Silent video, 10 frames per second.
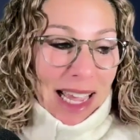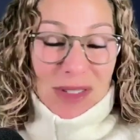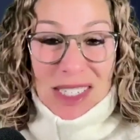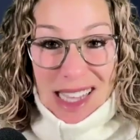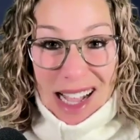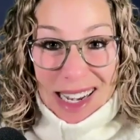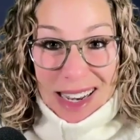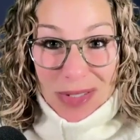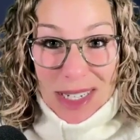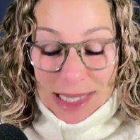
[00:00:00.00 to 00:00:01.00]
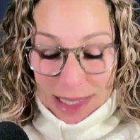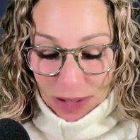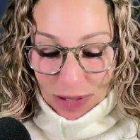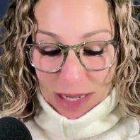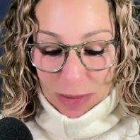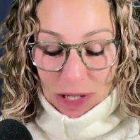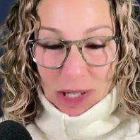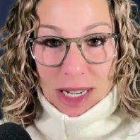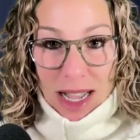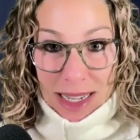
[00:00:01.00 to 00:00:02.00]
I've decided in recent years that I'm
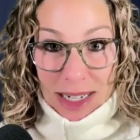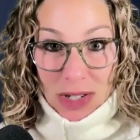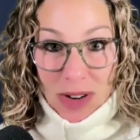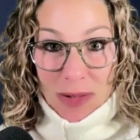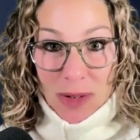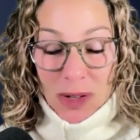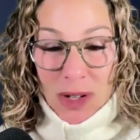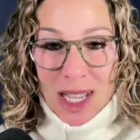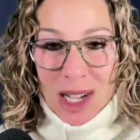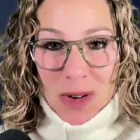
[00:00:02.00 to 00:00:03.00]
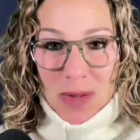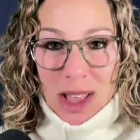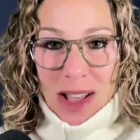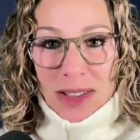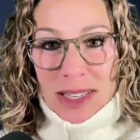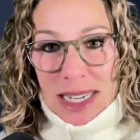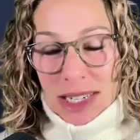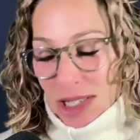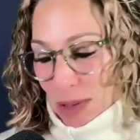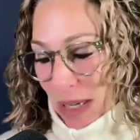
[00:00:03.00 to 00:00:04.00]
actually not going to travel over the
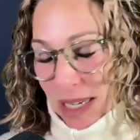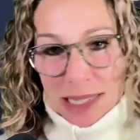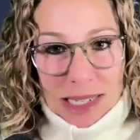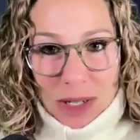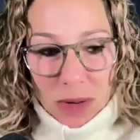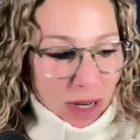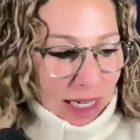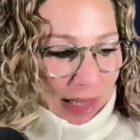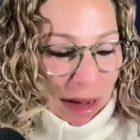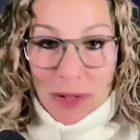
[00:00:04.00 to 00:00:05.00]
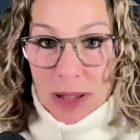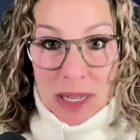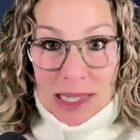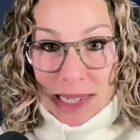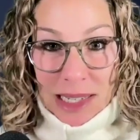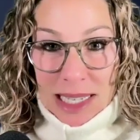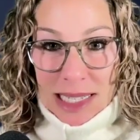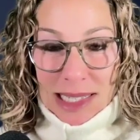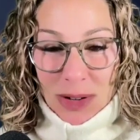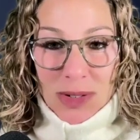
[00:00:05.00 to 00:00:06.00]
holidays just because it's so crazy. My family is on the
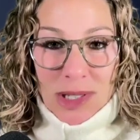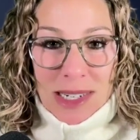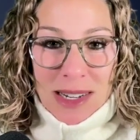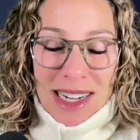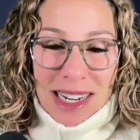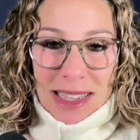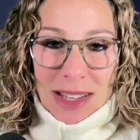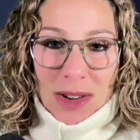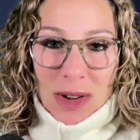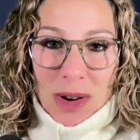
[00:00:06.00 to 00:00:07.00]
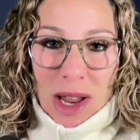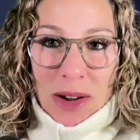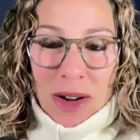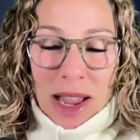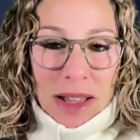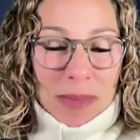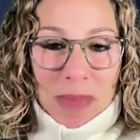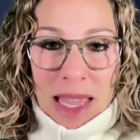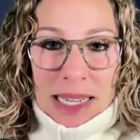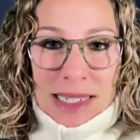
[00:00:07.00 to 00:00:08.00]
East Coast in the New York area,
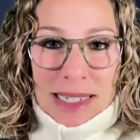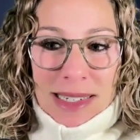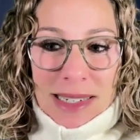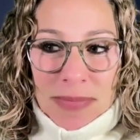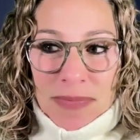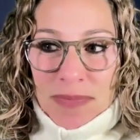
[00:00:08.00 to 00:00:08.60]
and